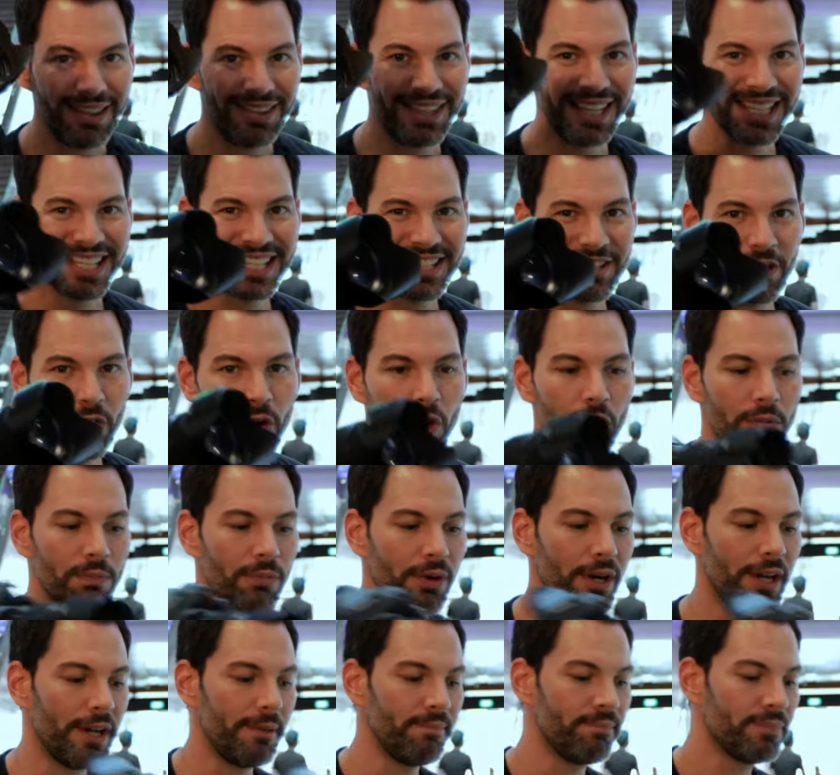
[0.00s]
This is a
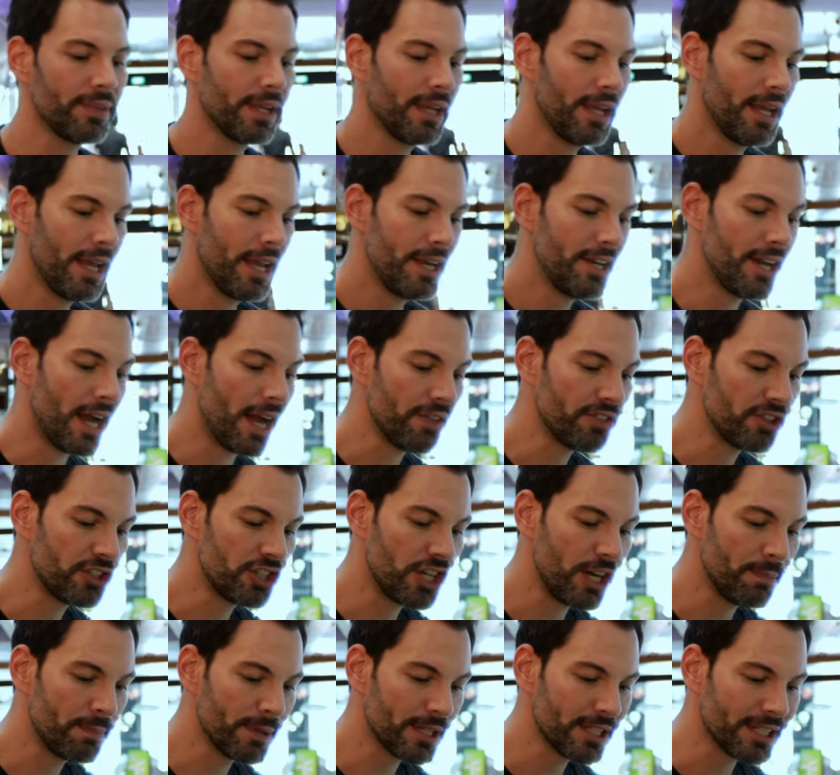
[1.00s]
home run. Not the
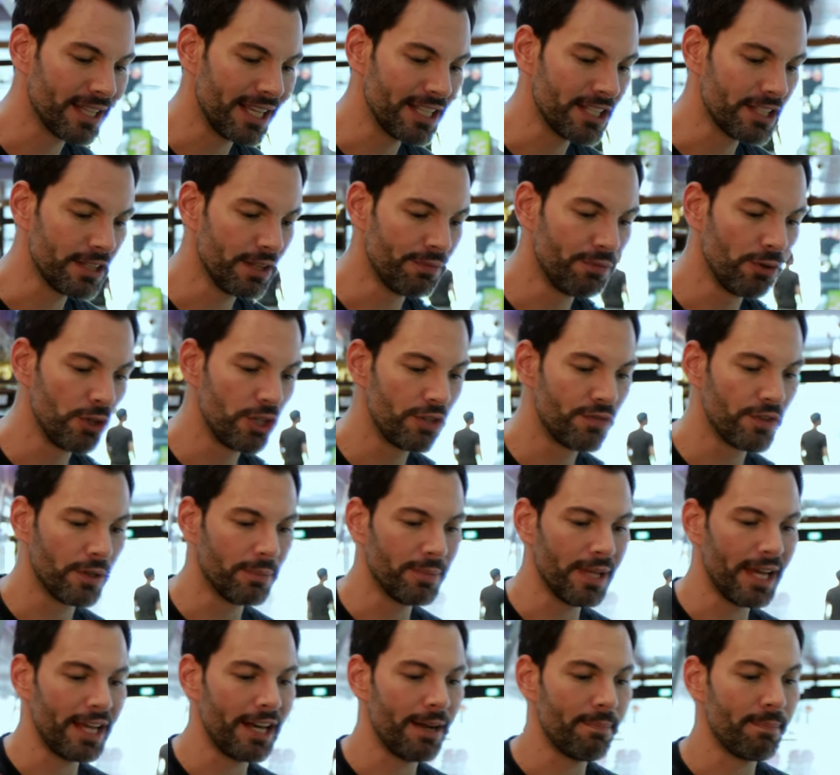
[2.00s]
cheapest lens in the
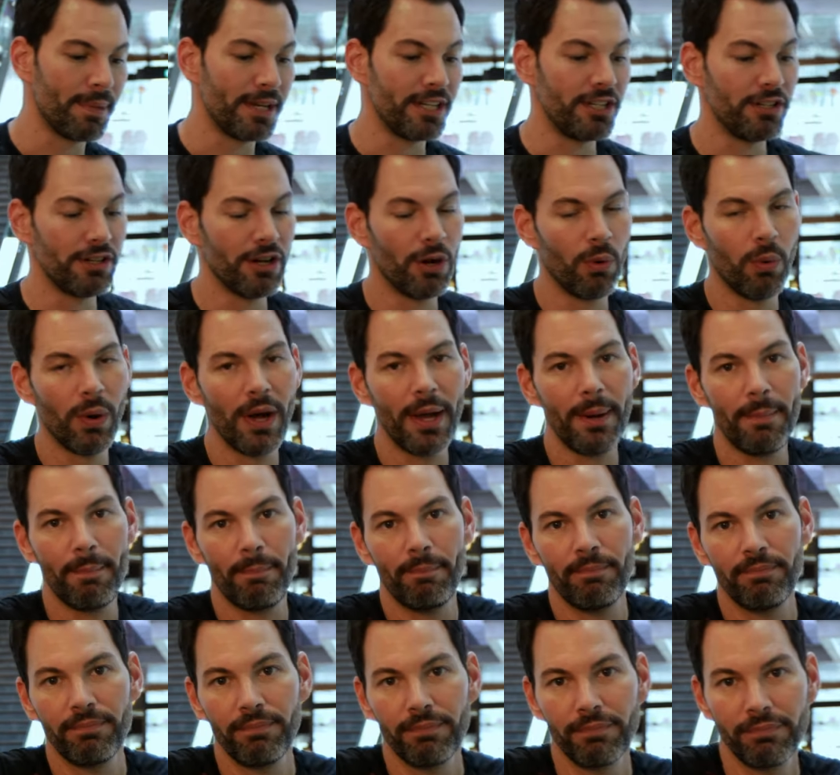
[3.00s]
Fujifilm lineup, but you know what?
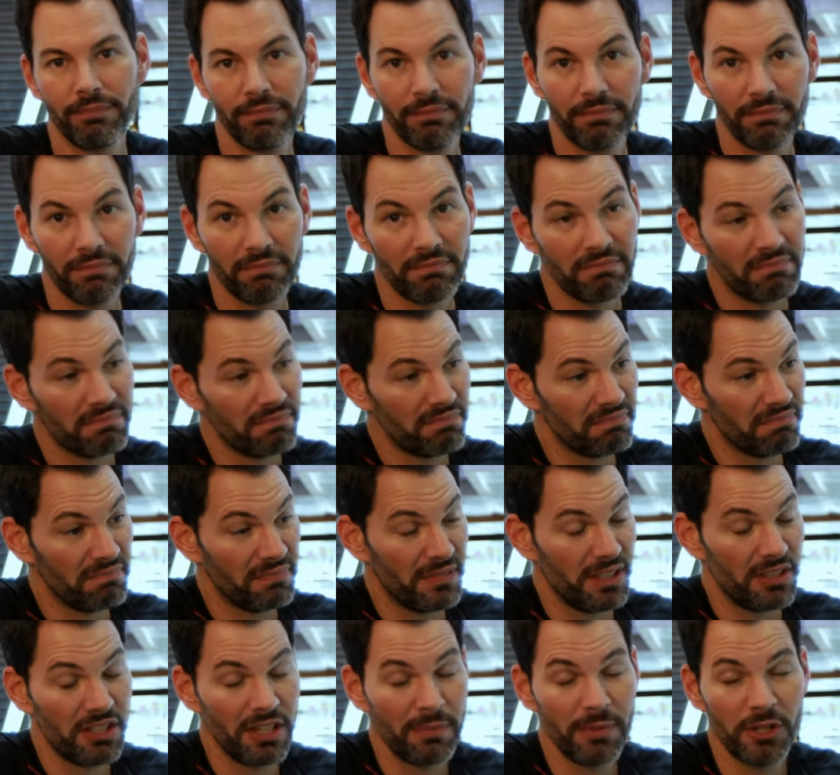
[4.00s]

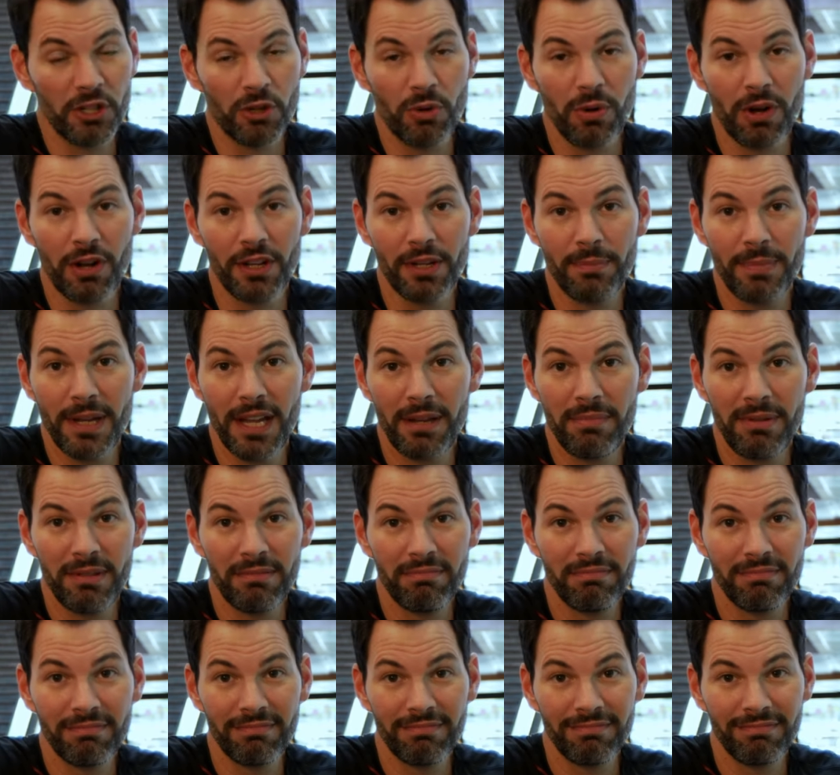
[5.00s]
It's image quality, baby.
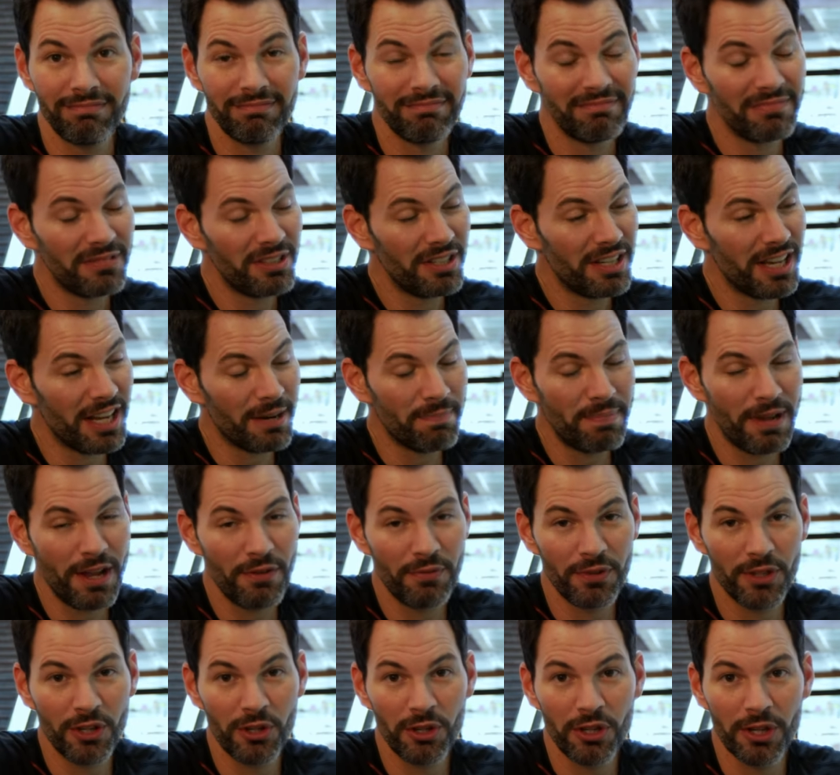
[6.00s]
You gotta
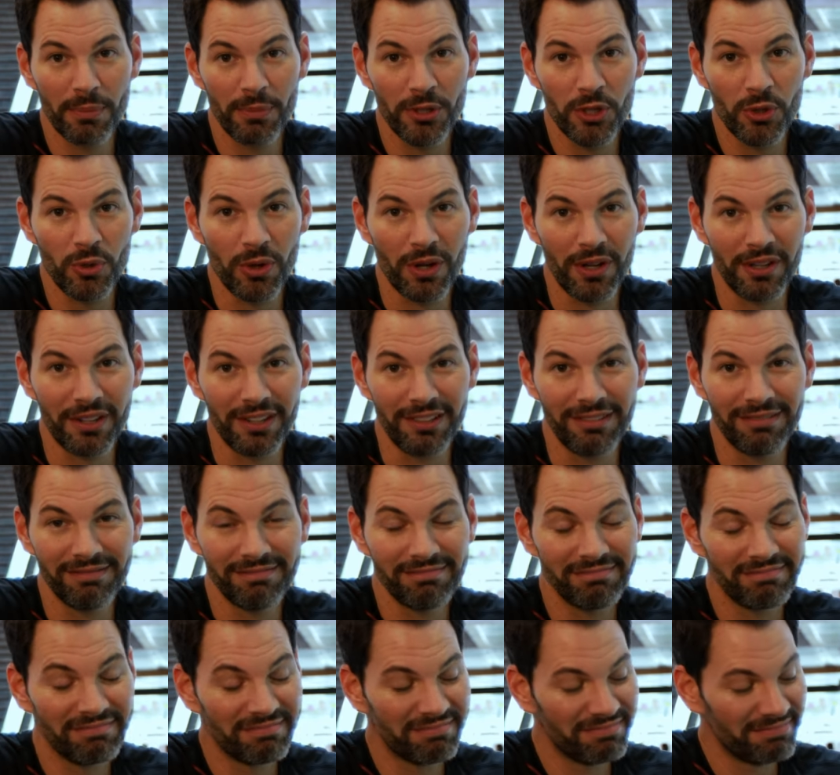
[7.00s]
pay for the good image quality
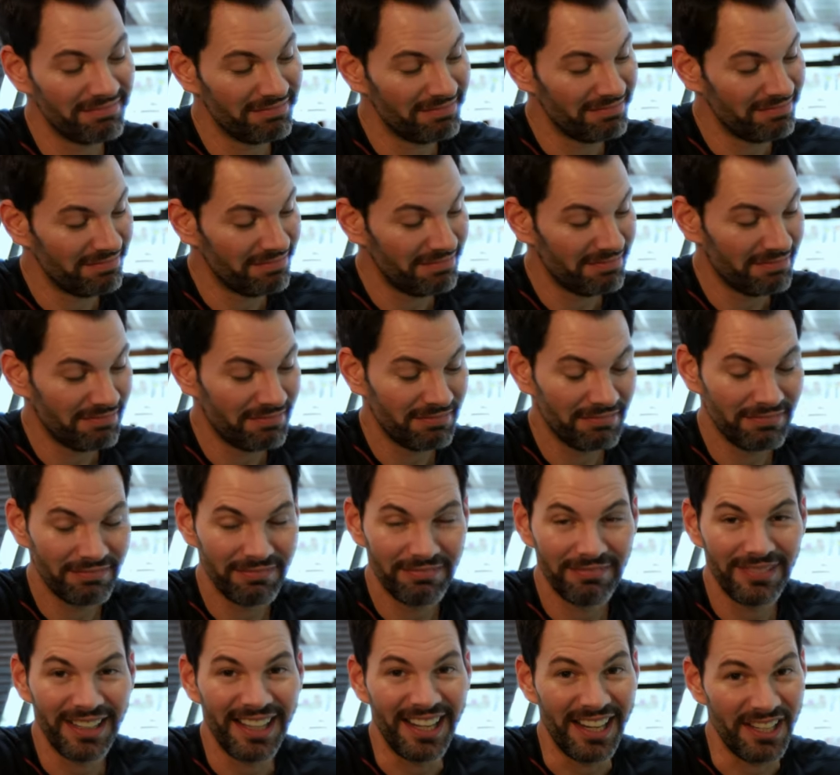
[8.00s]

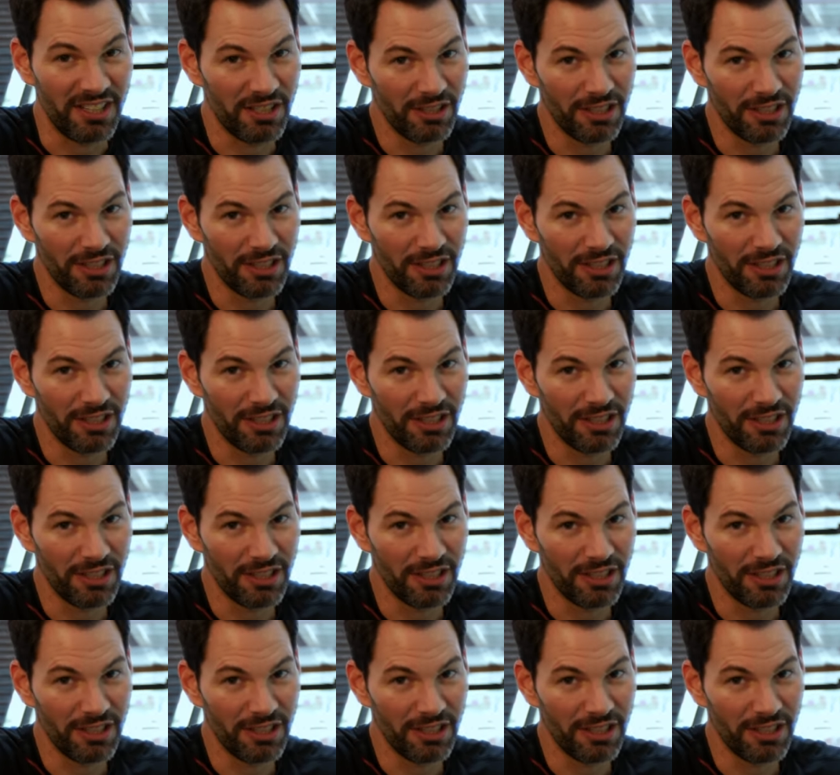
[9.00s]
and it